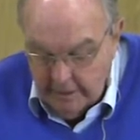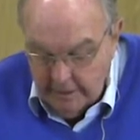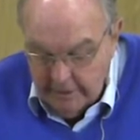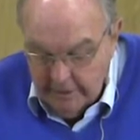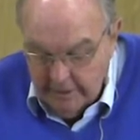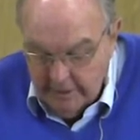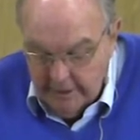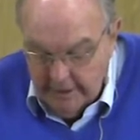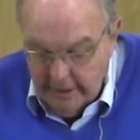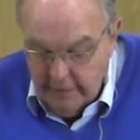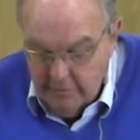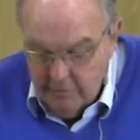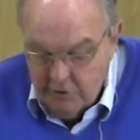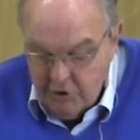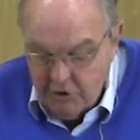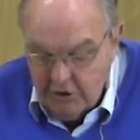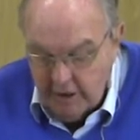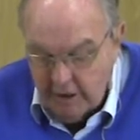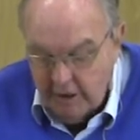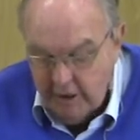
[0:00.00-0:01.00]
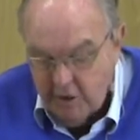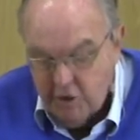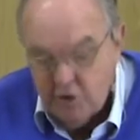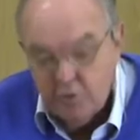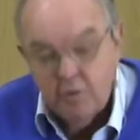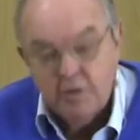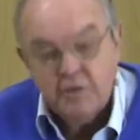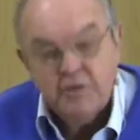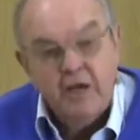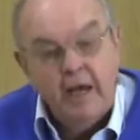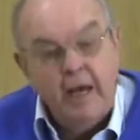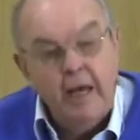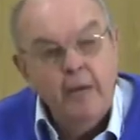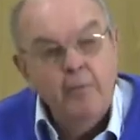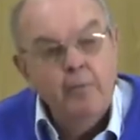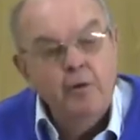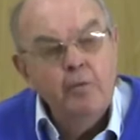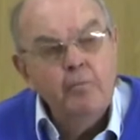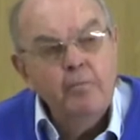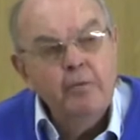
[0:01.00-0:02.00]
And the name change was
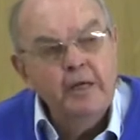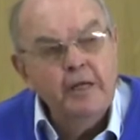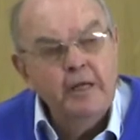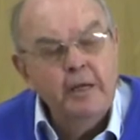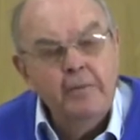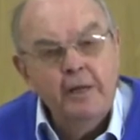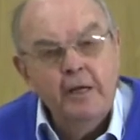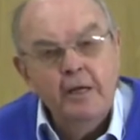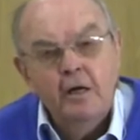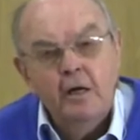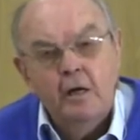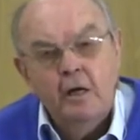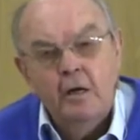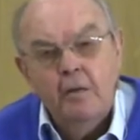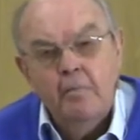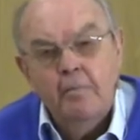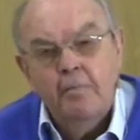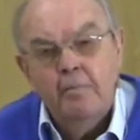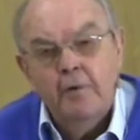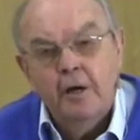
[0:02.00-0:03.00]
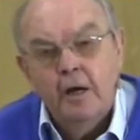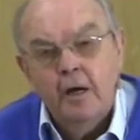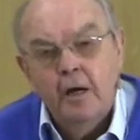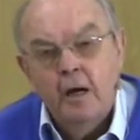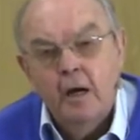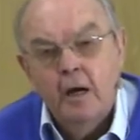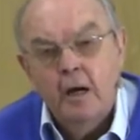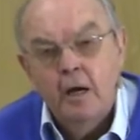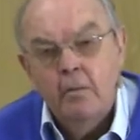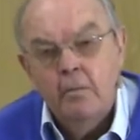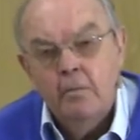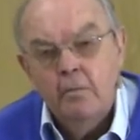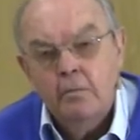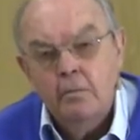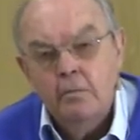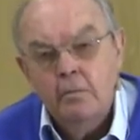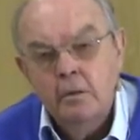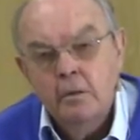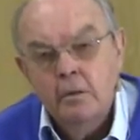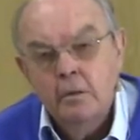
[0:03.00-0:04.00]
Abram becoming
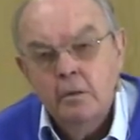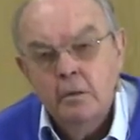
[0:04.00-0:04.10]
Abraham,